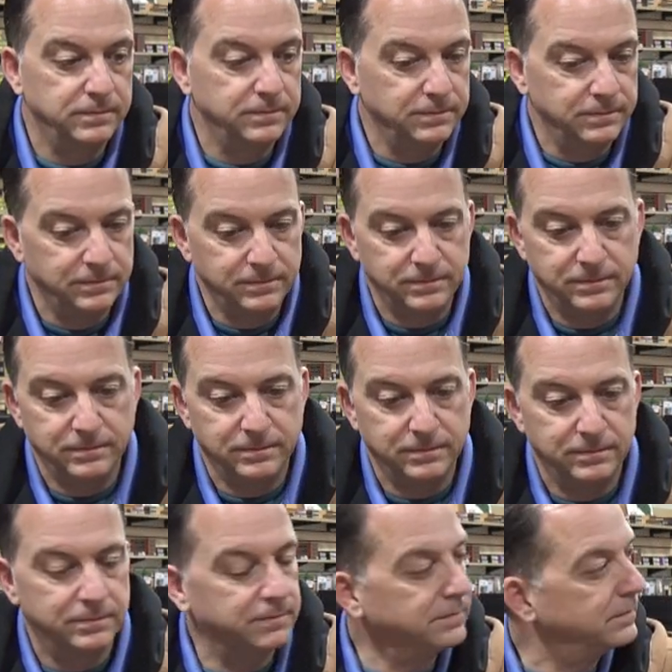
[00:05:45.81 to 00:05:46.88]

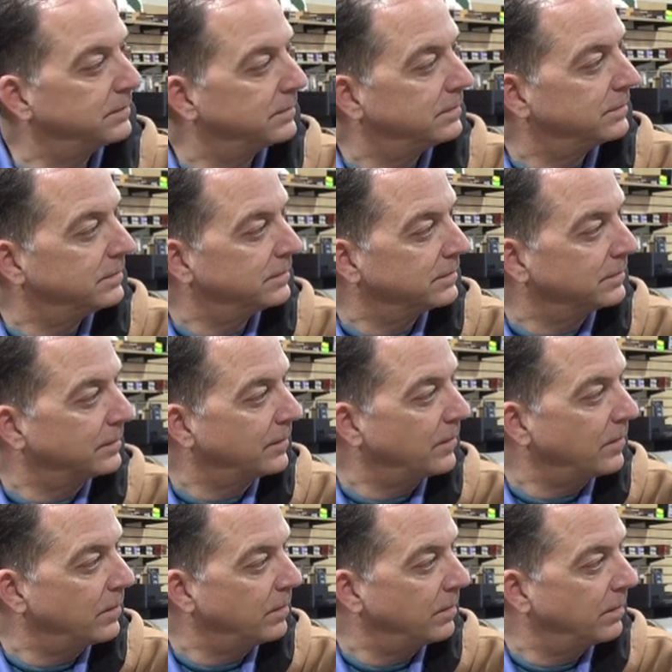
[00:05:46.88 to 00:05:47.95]

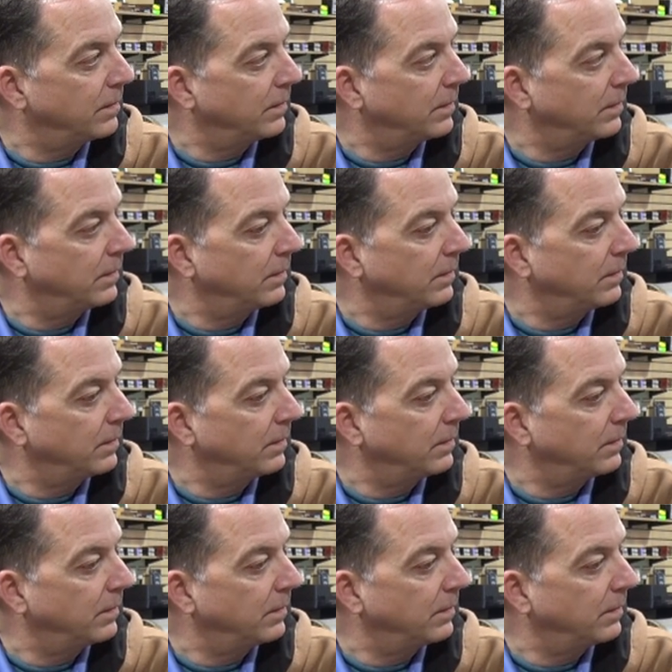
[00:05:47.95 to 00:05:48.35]
(not speaking)